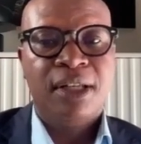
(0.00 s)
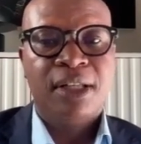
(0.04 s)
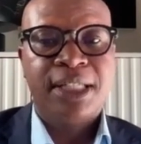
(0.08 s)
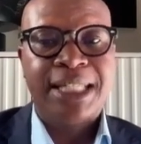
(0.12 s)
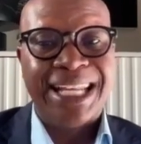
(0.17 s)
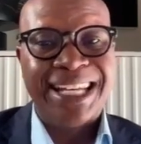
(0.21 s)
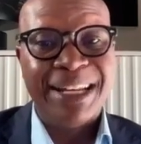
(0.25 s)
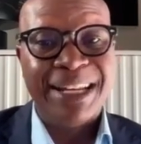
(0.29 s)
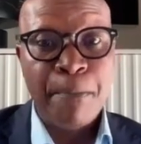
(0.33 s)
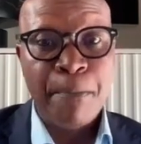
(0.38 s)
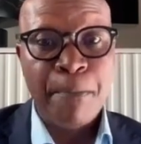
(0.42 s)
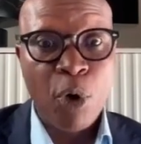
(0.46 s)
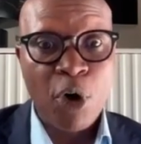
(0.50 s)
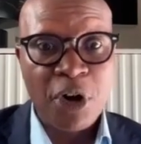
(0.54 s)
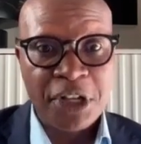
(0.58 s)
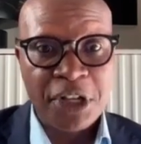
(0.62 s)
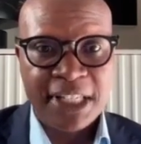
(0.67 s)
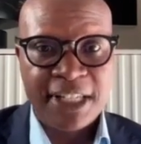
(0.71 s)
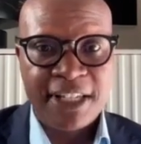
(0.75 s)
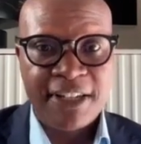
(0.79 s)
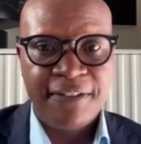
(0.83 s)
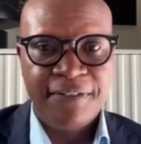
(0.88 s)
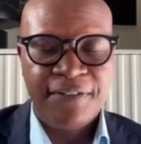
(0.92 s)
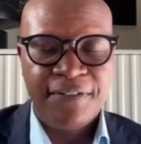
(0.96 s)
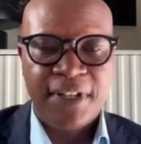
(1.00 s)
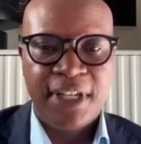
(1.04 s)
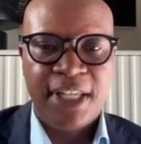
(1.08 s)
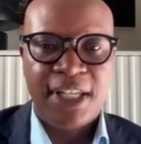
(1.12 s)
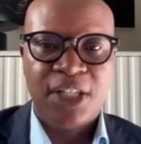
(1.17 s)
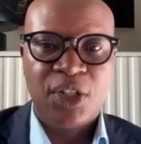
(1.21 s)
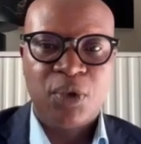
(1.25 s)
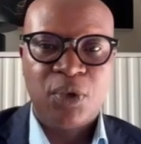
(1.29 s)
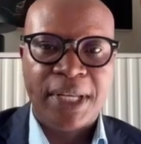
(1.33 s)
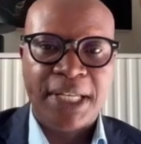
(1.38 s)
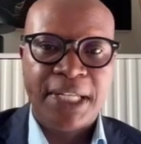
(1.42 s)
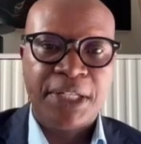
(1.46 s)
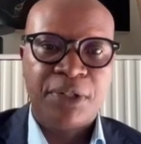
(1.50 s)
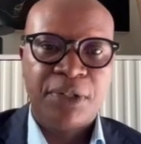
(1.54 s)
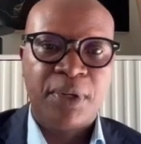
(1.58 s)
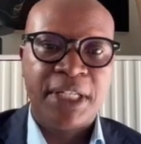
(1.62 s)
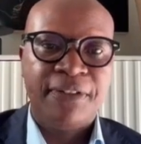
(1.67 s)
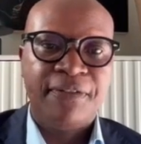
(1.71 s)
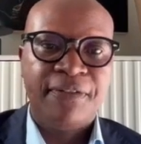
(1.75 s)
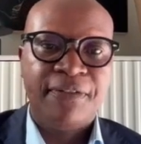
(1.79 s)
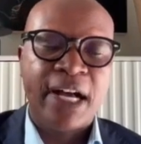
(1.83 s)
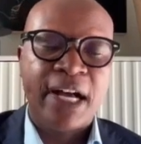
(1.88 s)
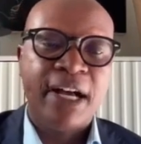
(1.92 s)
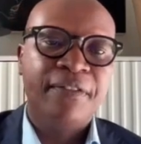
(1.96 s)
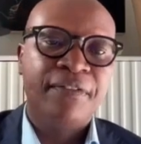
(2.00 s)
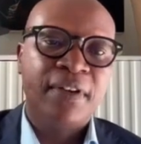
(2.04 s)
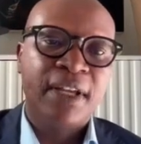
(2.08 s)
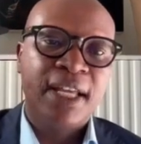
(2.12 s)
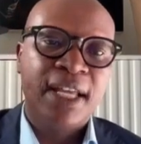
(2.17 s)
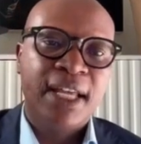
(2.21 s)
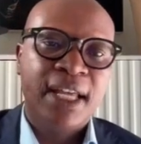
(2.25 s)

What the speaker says: turning positive in 2025.